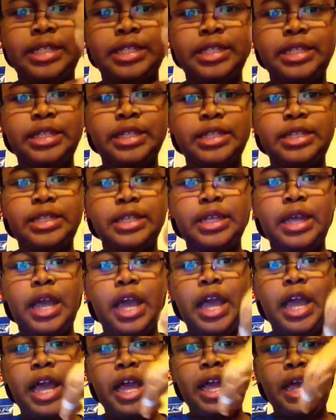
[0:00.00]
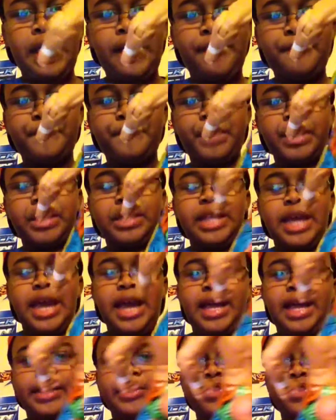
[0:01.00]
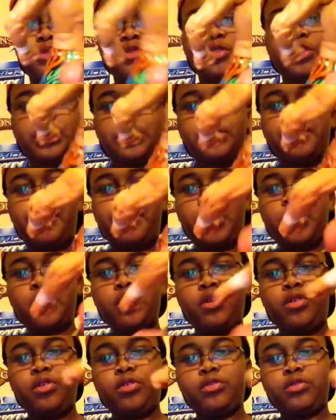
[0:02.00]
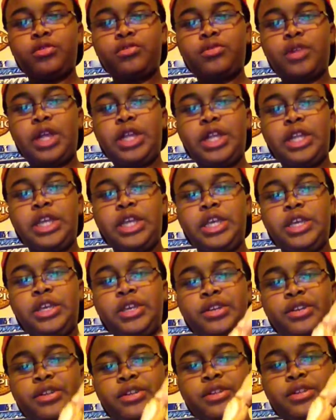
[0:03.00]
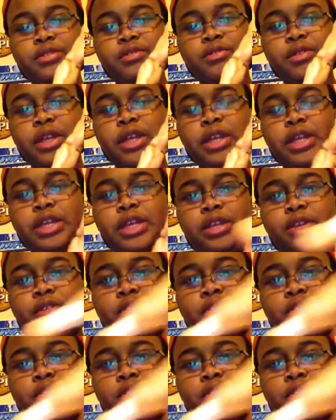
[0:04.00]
these bedazzled sparkles right here, right here